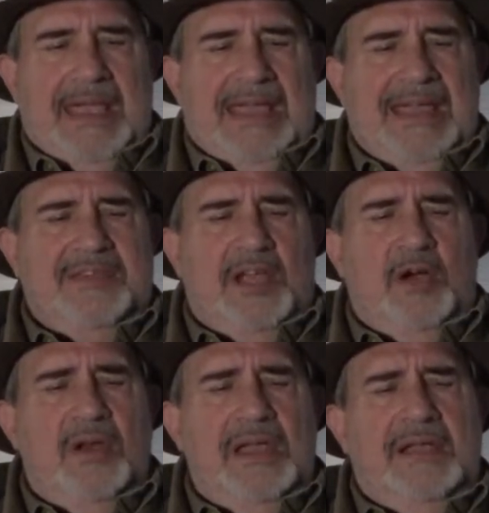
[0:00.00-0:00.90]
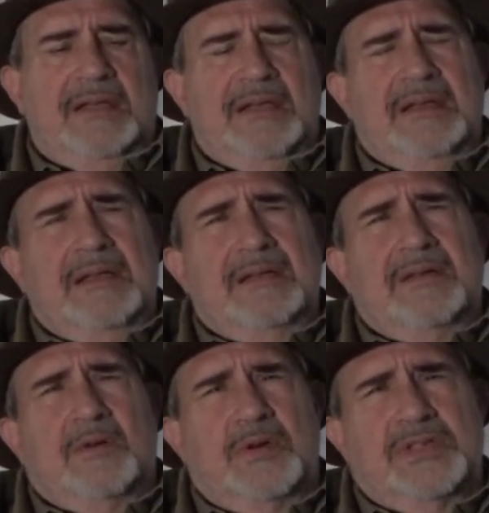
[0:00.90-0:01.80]
Yet the early
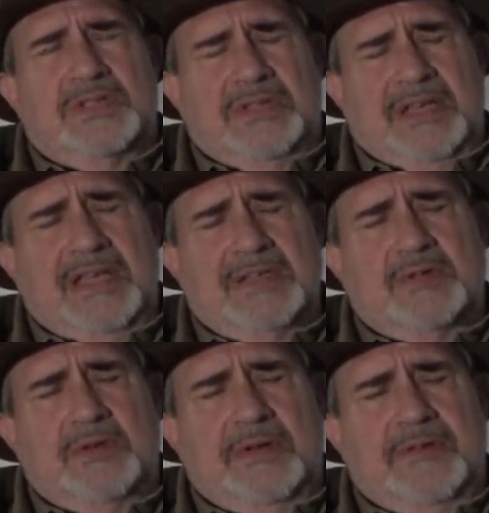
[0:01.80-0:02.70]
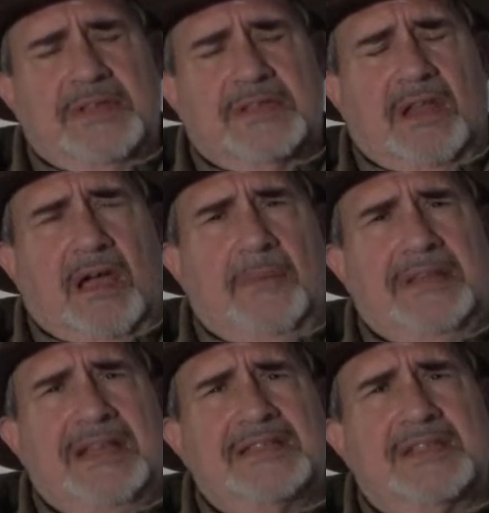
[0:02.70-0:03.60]
Christ- history of Islam,
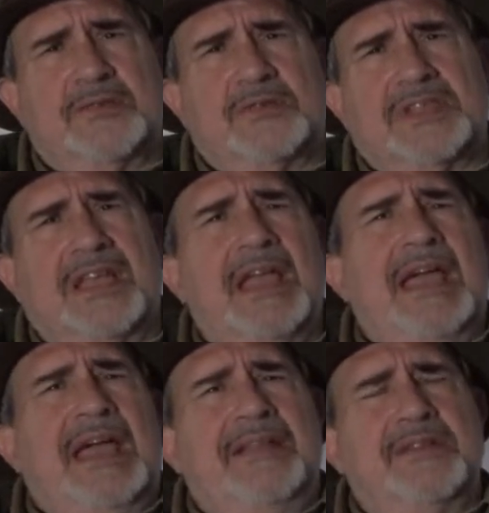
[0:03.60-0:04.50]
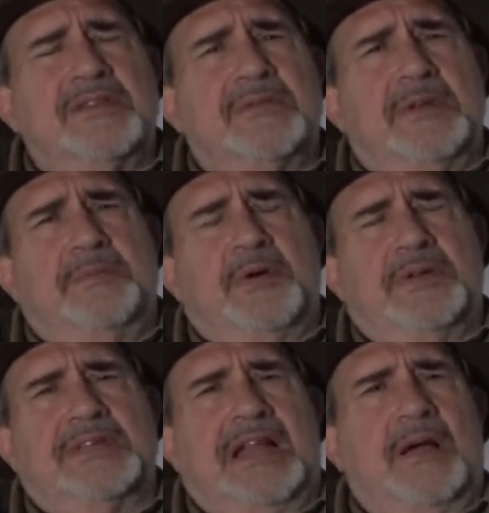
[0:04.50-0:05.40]
and that's interesting. And there's some good
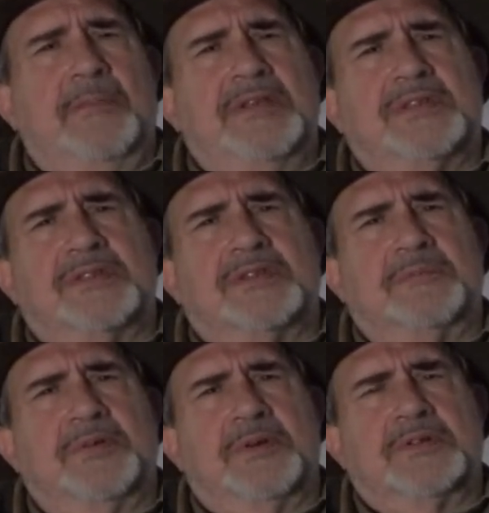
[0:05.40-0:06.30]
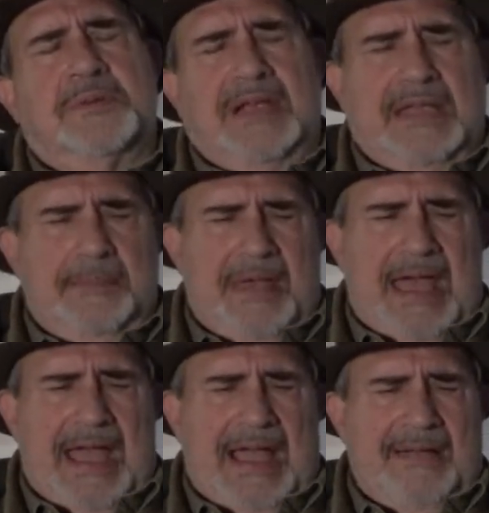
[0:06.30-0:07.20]
books, and I'll mention some books when I get
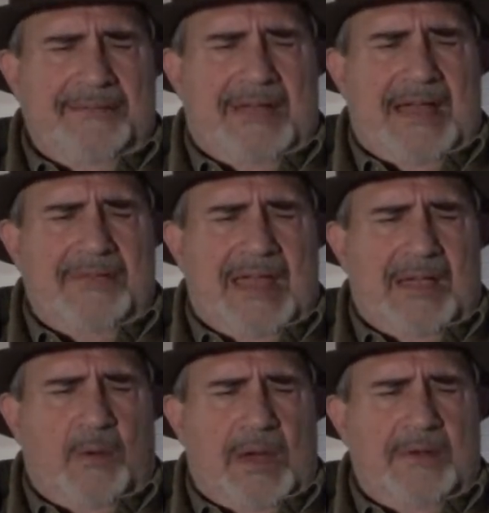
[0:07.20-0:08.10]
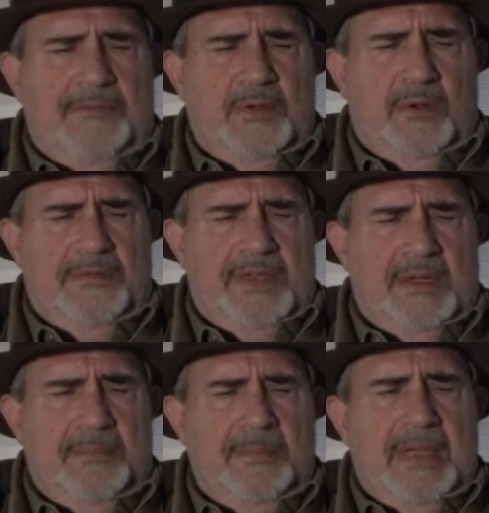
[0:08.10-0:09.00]
back. I've, I've got quite a few of
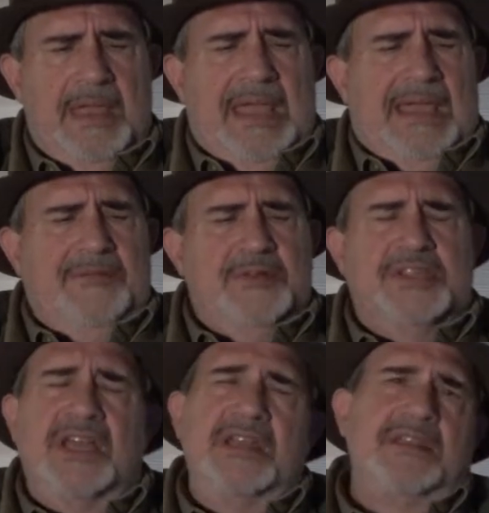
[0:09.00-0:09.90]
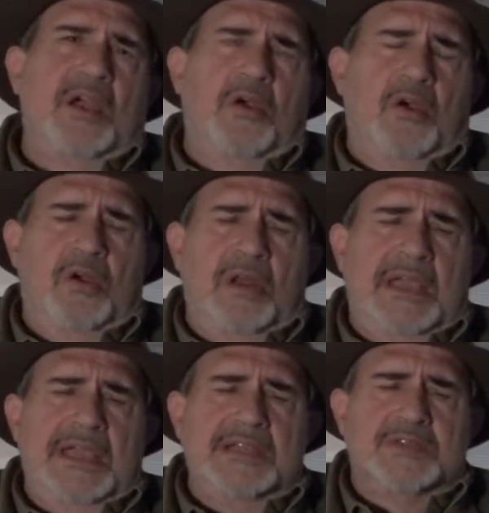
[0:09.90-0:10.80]
them. If you study the early
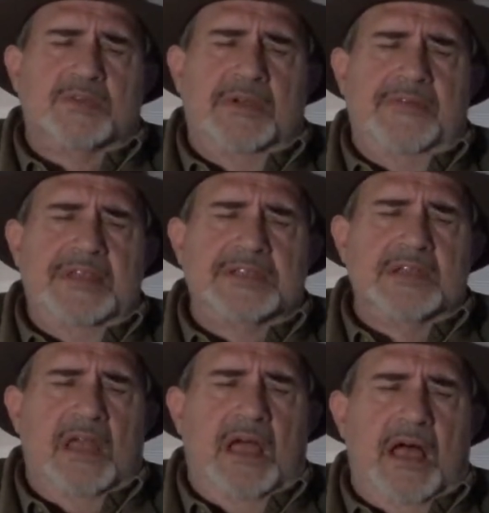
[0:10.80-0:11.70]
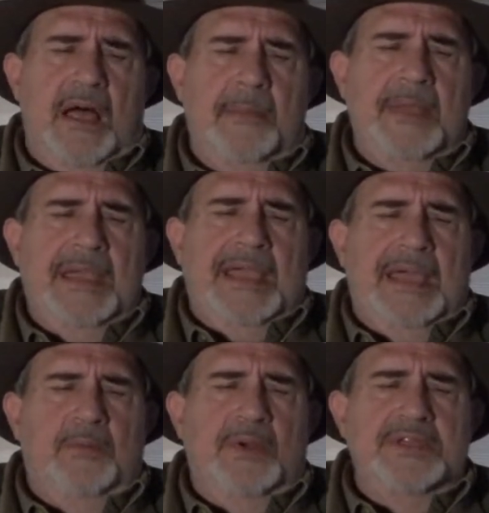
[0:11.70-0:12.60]
history of Islam
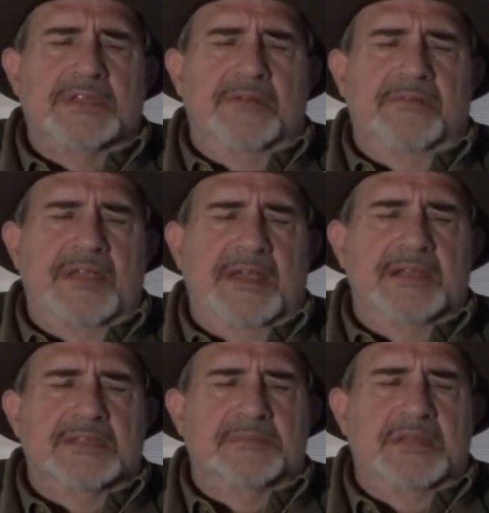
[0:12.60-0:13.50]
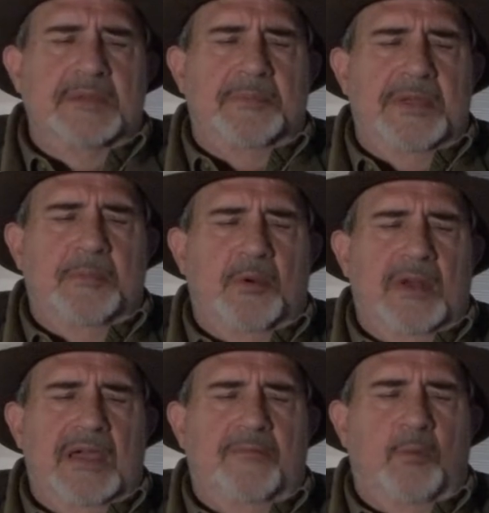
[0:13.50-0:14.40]
and recent events, many people are
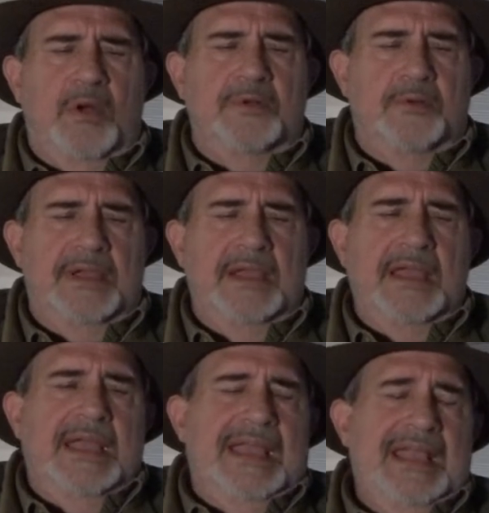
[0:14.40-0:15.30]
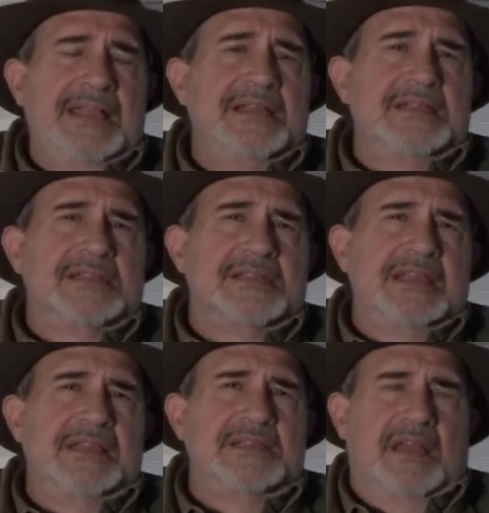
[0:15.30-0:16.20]
left wondering is
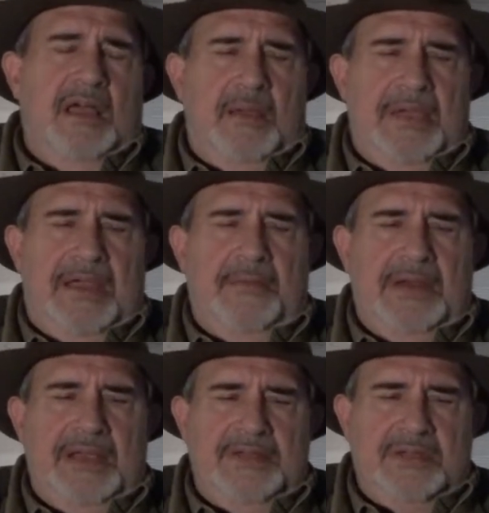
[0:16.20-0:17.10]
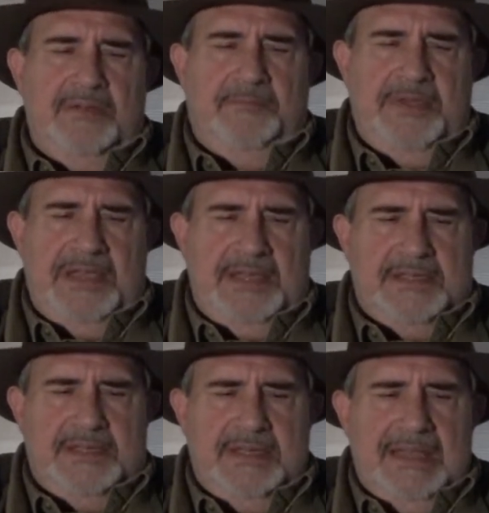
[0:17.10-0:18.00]
Islam a religion of
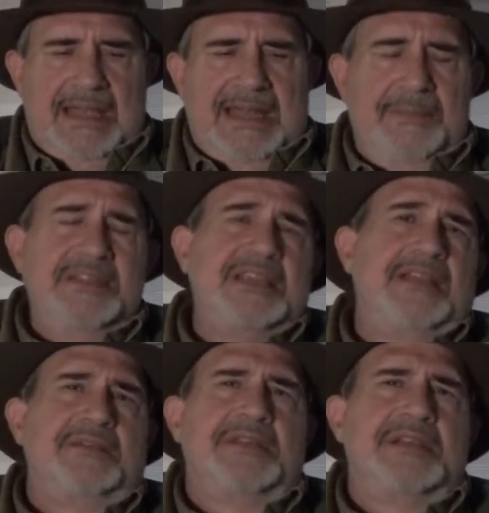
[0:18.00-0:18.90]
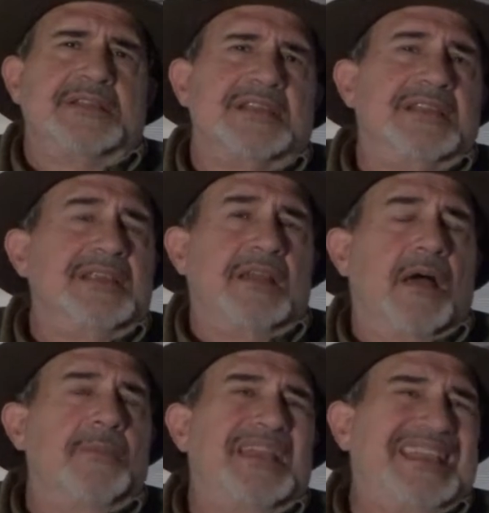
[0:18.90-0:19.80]
peace? Let me tell you this it did
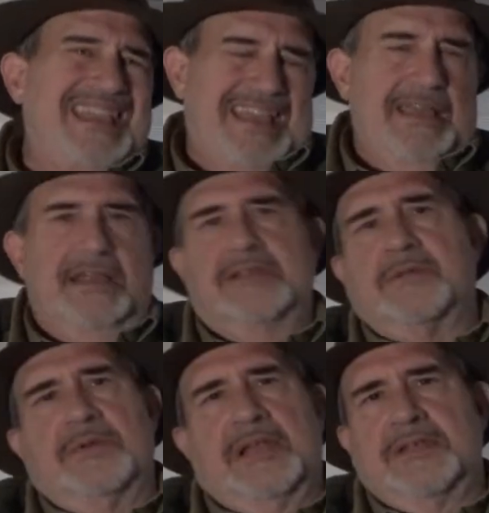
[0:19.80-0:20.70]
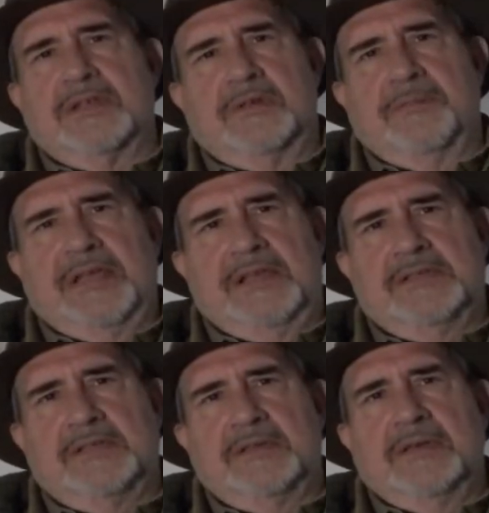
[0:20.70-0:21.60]
not begin as a religion of
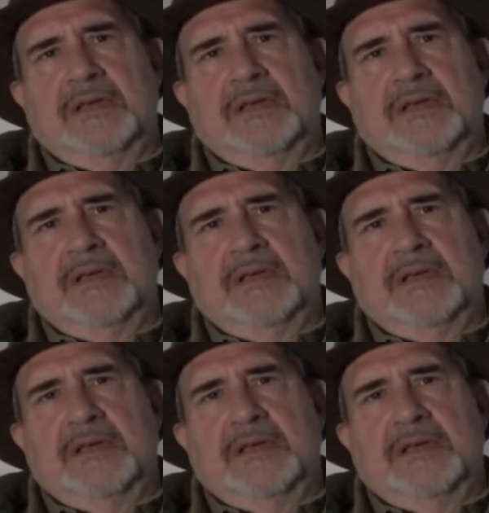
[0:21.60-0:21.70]
peace.